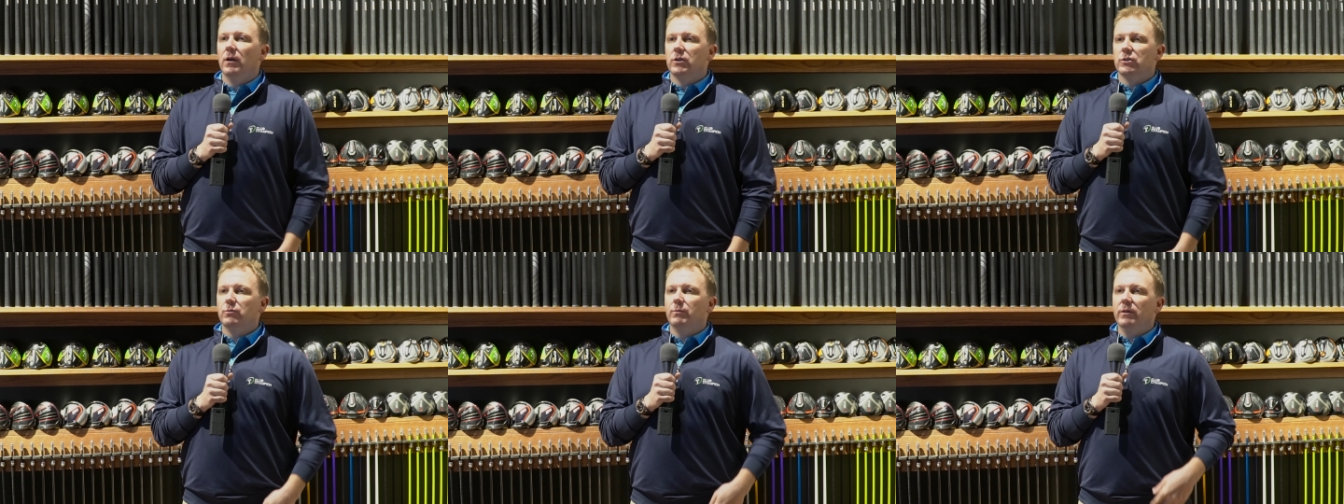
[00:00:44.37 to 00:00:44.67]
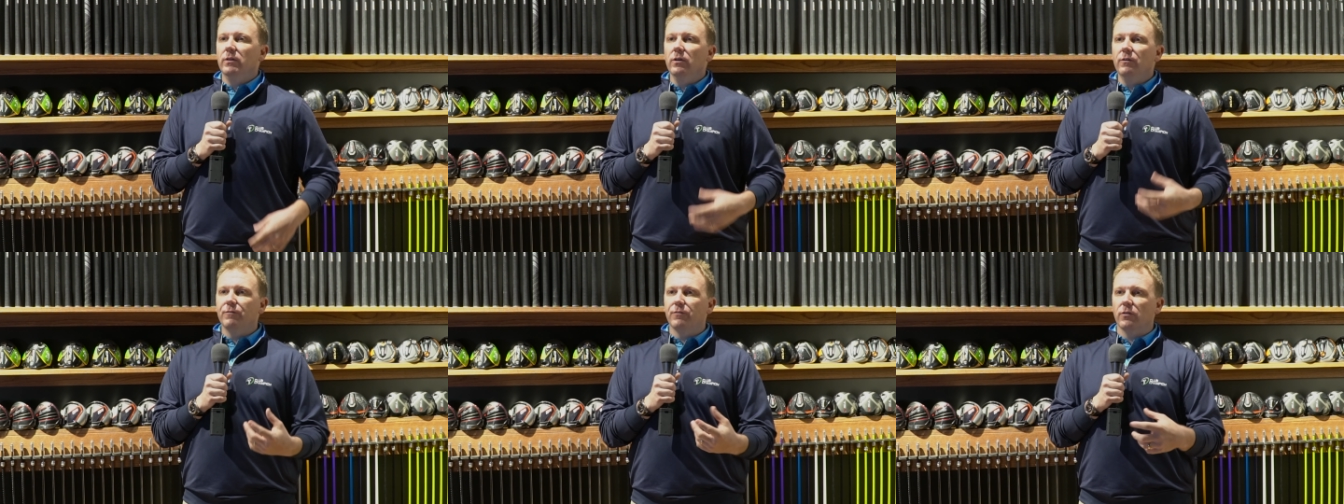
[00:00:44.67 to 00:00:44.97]
So
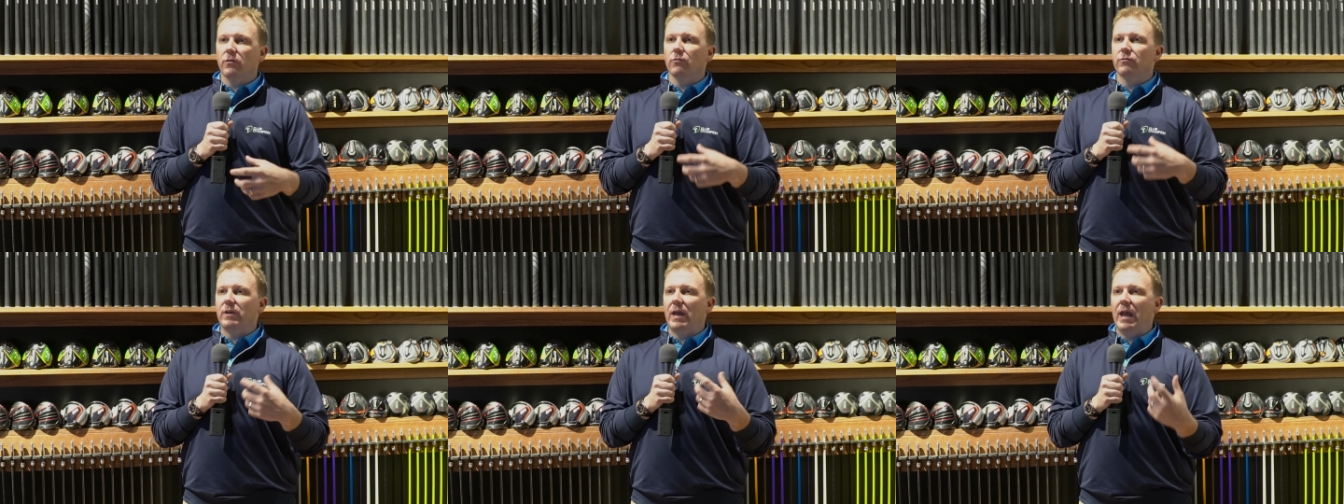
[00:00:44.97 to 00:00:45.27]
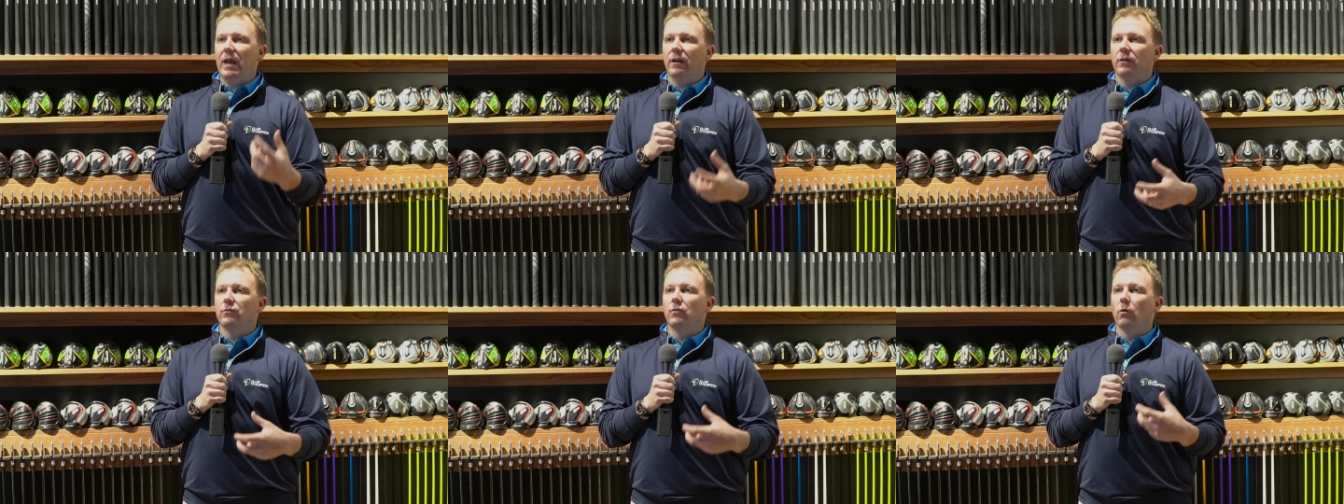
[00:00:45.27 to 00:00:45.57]
we look for those
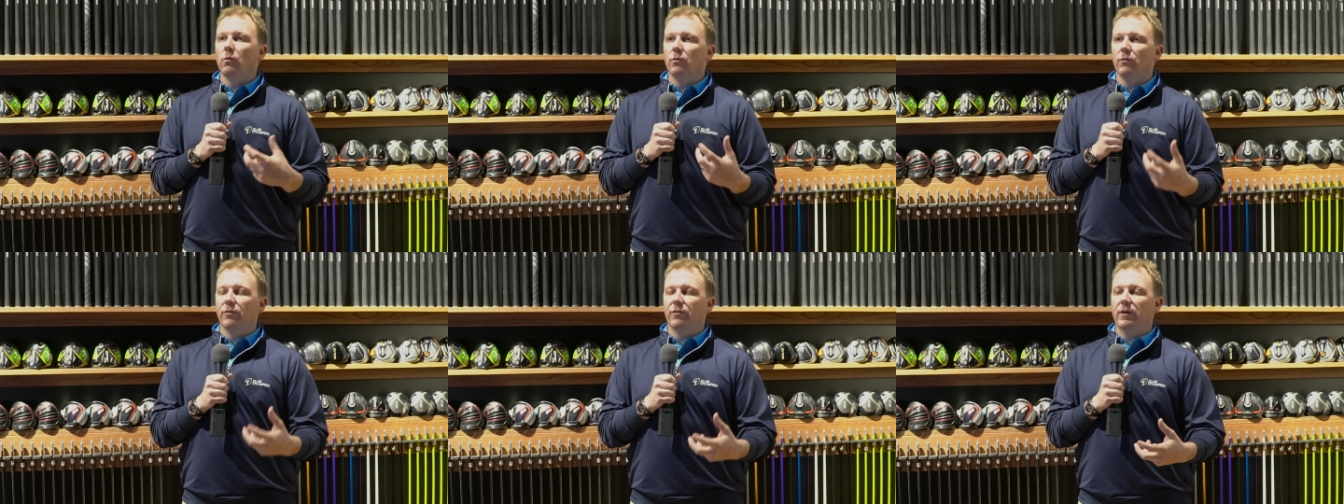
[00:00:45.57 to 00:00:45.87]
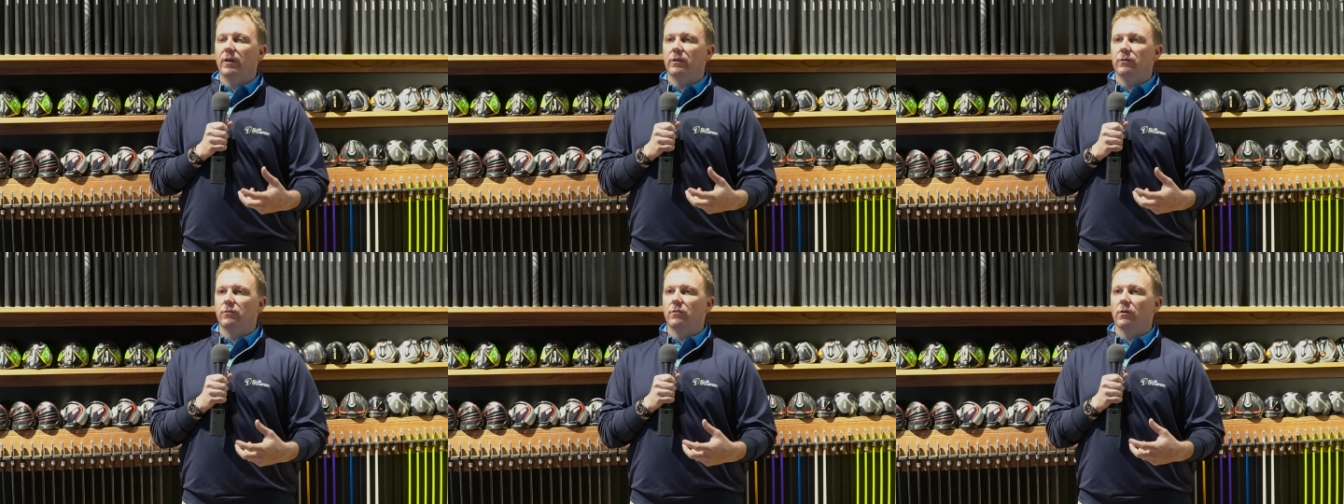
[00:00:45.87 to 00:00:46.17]
anecdotal
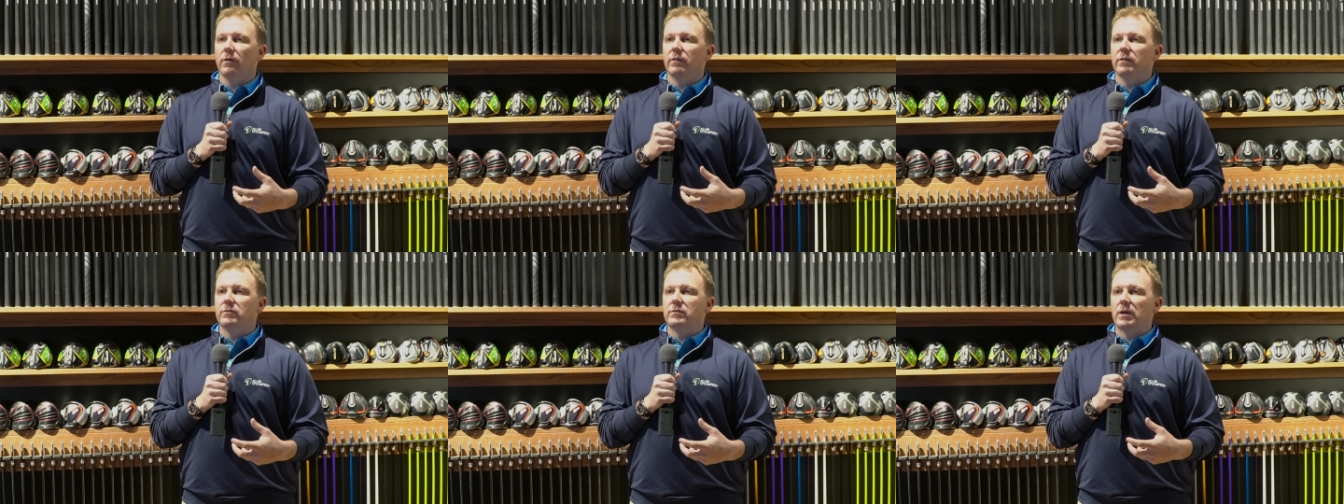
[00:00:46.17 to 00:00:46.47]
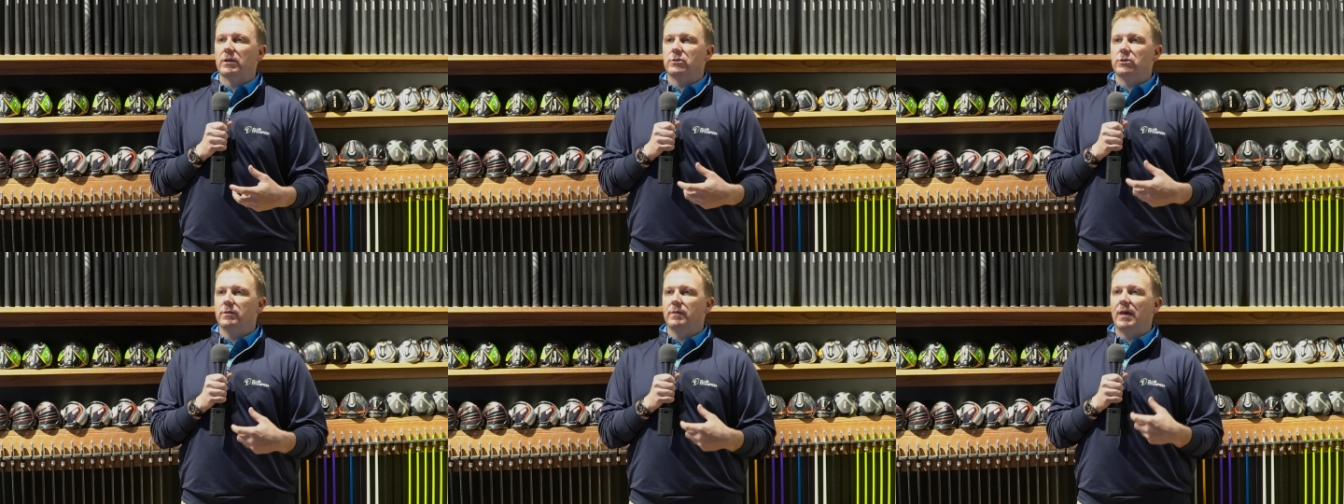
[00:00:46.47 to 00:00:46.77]
things during the
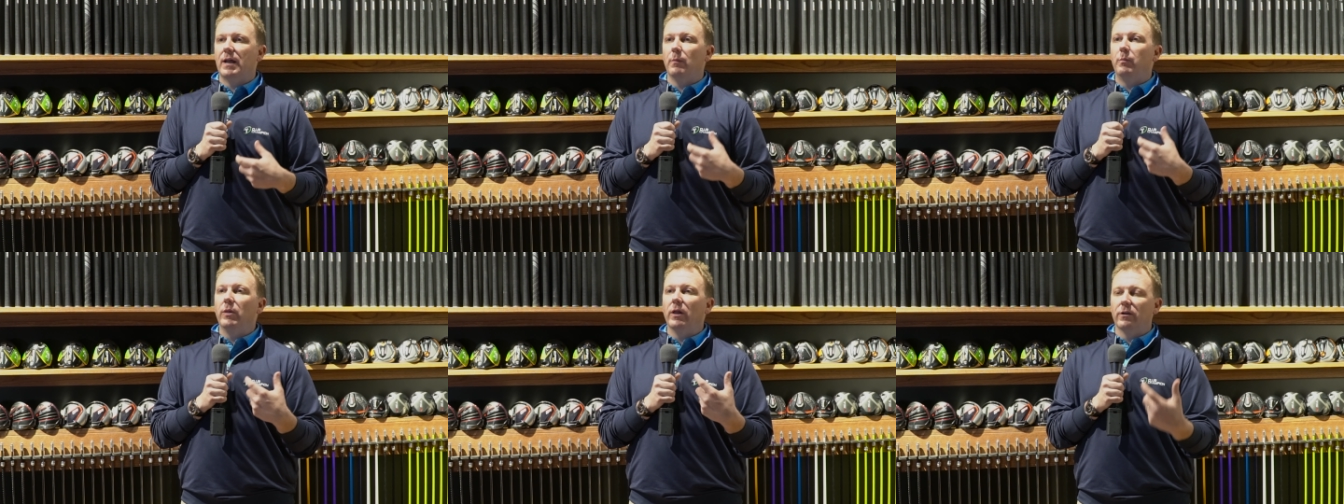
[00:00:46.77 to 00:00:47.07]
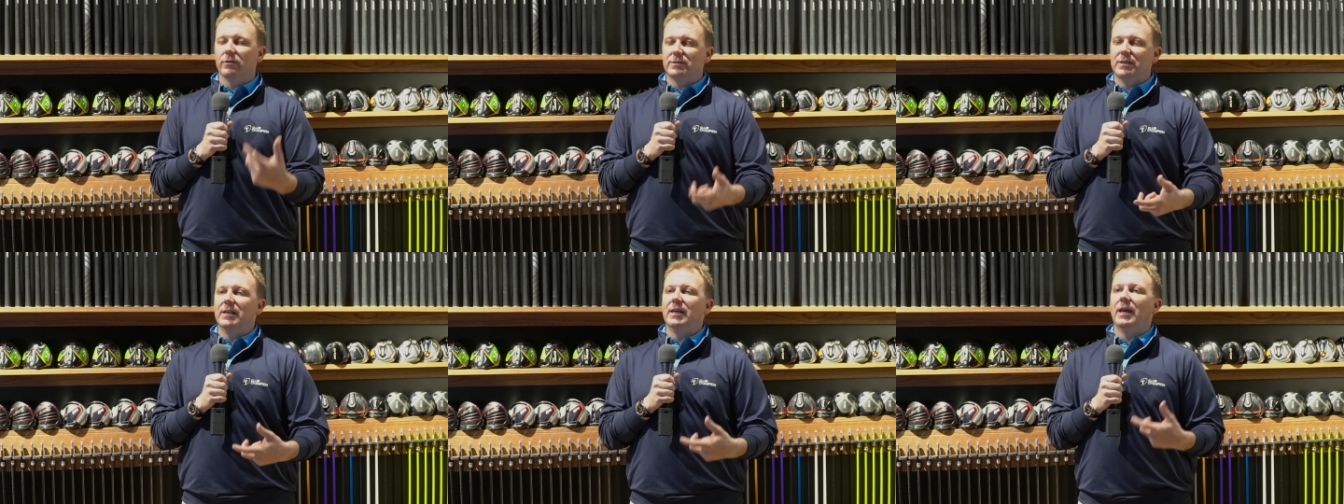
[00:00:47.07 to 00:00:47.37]
session that a
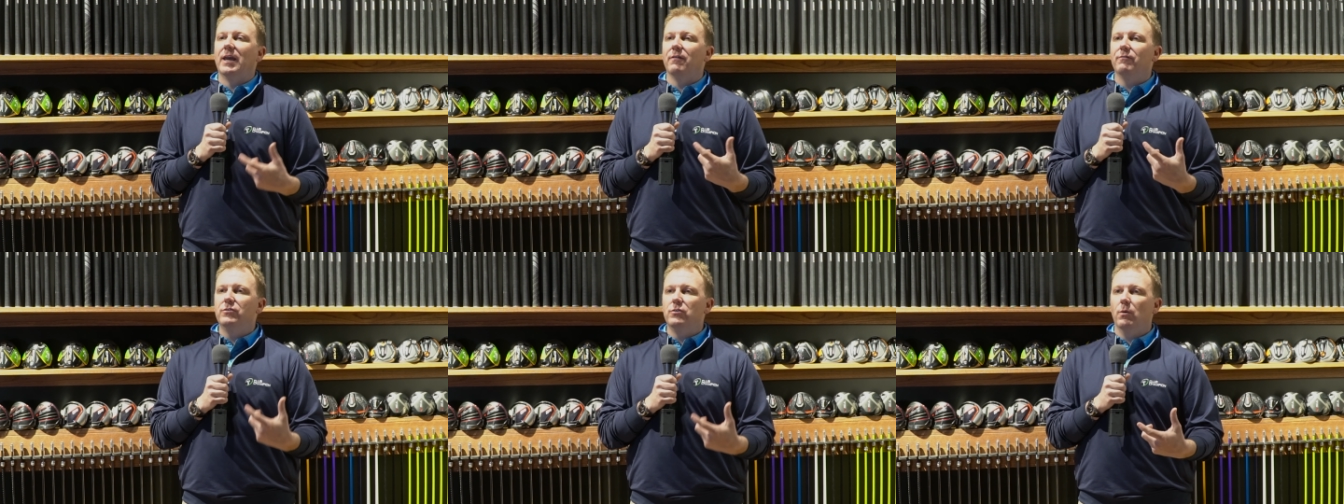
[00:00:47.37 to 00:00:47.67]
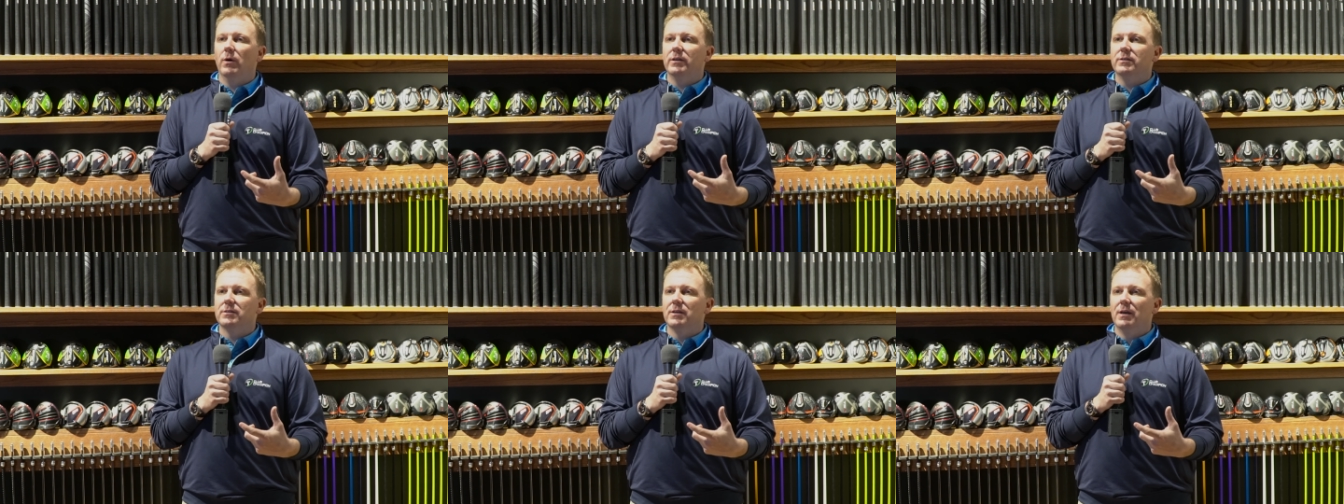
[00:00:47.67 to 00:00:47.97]
player is going to give
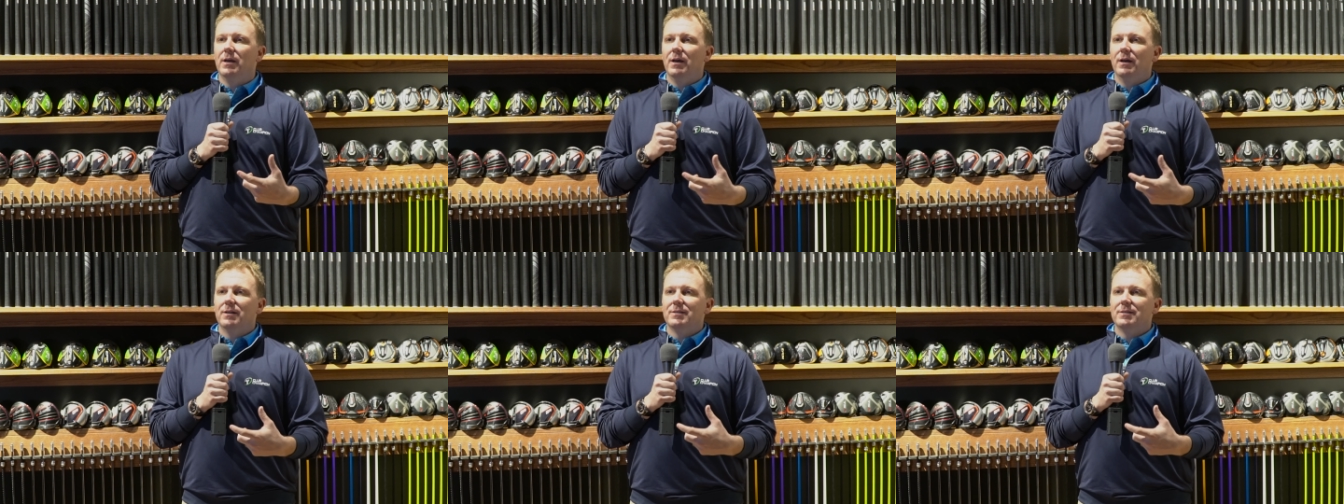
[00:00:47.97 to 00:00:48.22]
to us